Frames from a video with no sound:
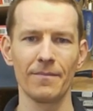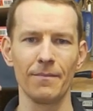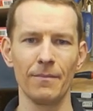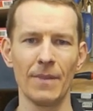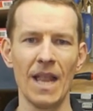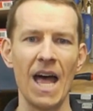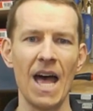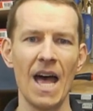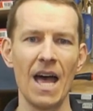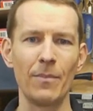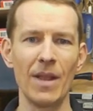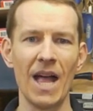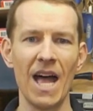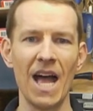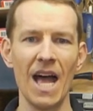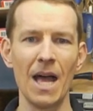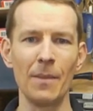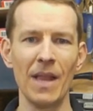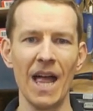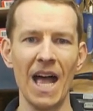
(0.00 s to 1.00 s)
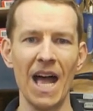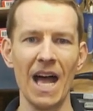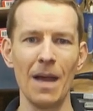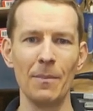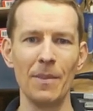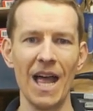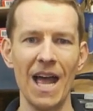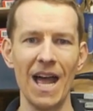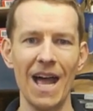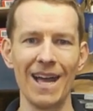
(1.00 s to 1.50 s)
Blah, blah,
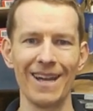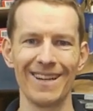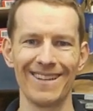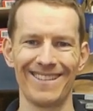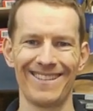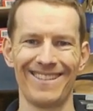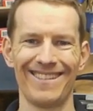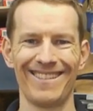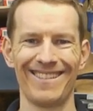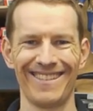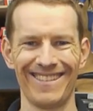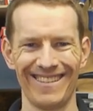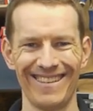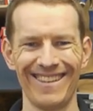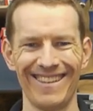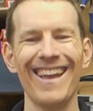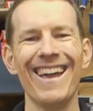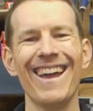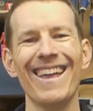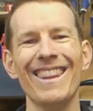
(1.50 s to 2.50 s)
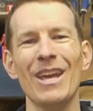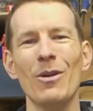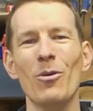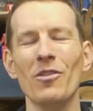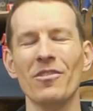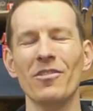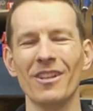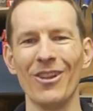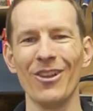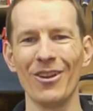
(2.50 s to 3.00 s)
blah, blah. There
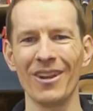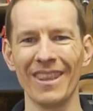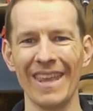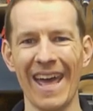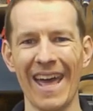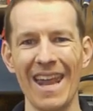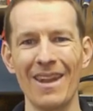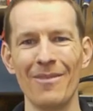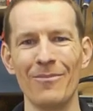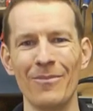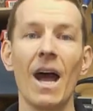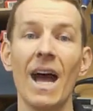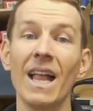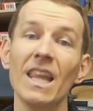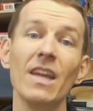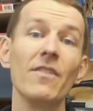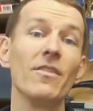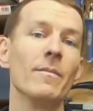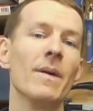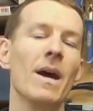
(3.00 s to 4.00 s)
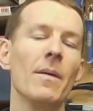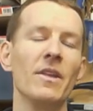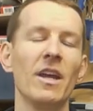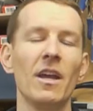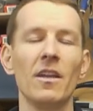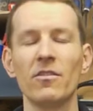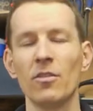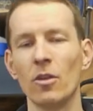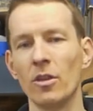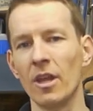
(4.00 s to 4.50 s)
was a lot of that. I leave them up
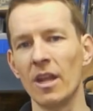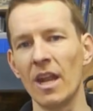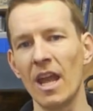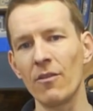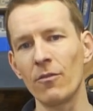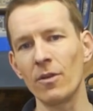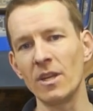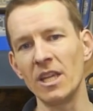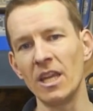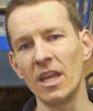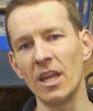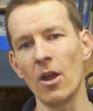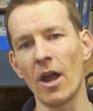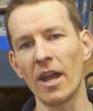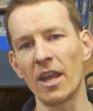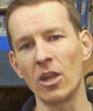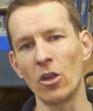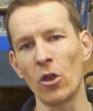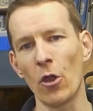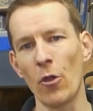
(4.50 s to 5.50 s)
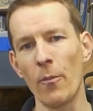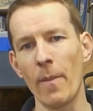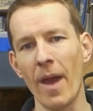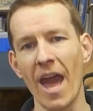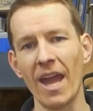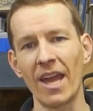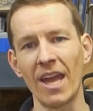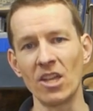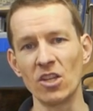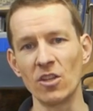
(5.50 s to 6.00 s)
there so that every year I can go
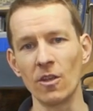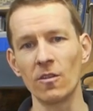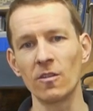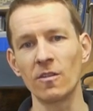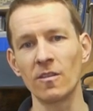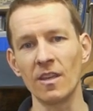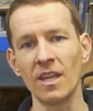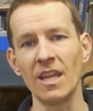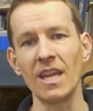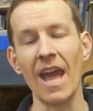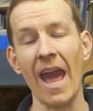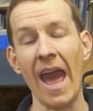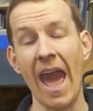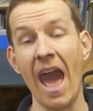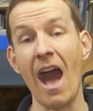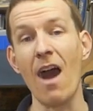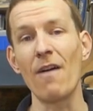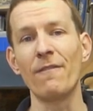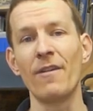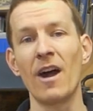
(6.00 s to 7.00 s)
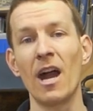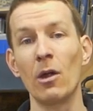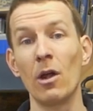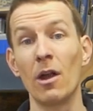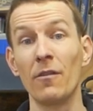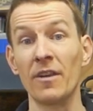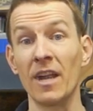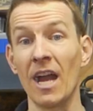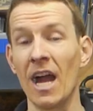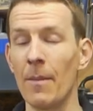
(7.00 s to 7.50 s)
back and just see how far
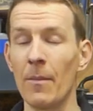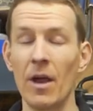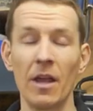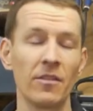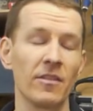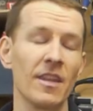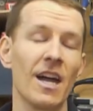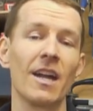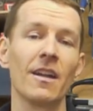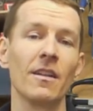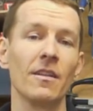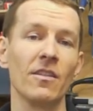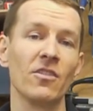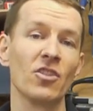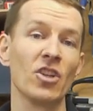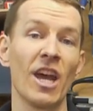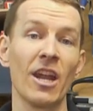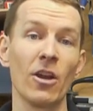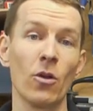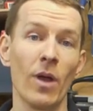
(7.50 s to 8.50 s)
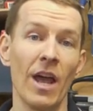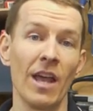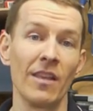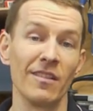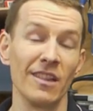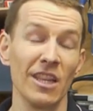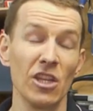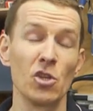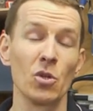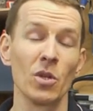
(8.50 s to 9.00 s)
I've come. I started this channel
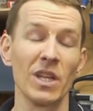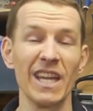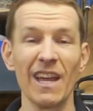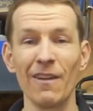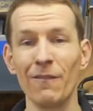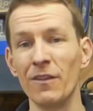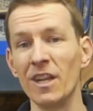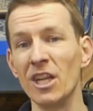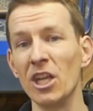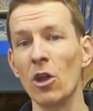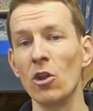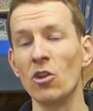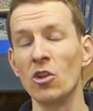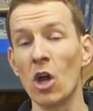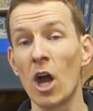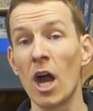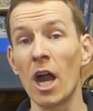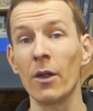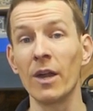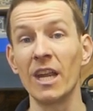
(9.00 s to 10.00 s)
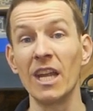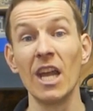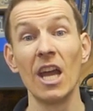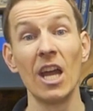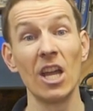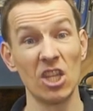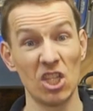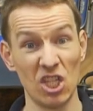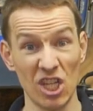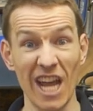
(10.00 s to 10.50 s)
as literally a video diary,
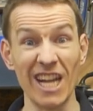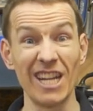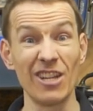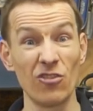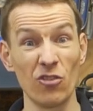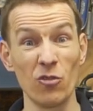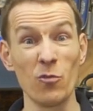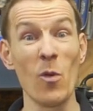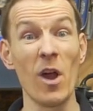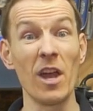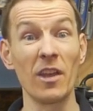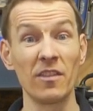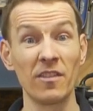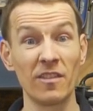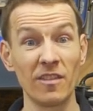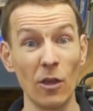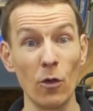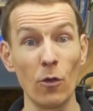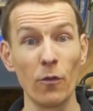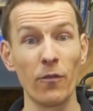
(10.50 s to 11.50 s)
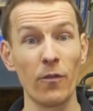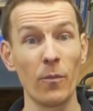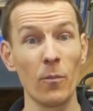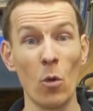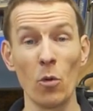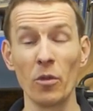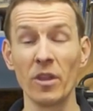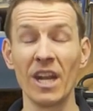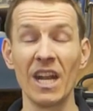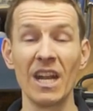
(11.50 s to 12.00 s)
chatting to myself
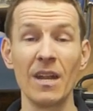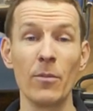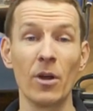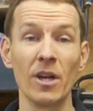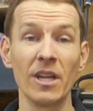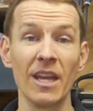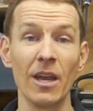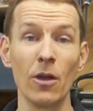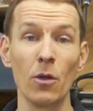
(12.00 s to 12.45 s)
more than anybody